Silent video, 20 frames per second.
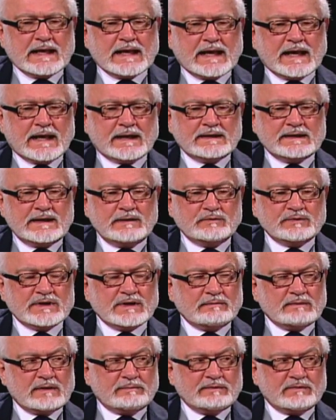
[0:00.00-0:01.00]
And he would
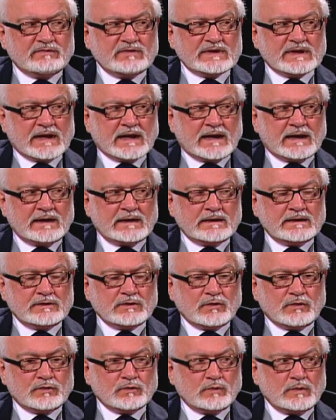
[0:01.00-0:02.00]
come up every day
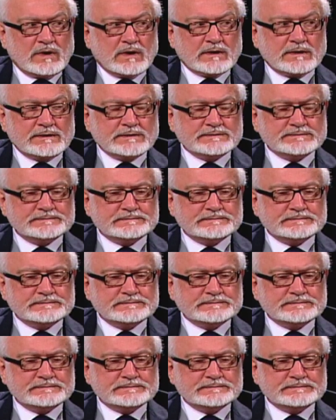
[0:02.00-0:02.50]
and go to work.